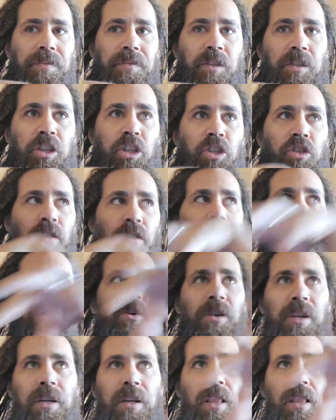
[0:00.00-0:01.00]

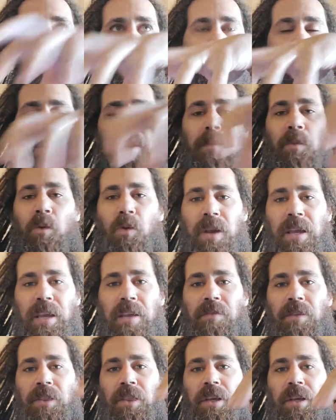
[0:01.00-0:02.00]
distributed a little bit more
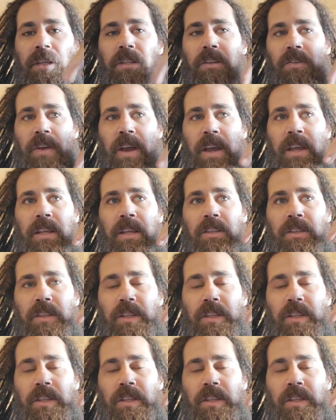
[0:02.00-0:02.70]
evenly, right?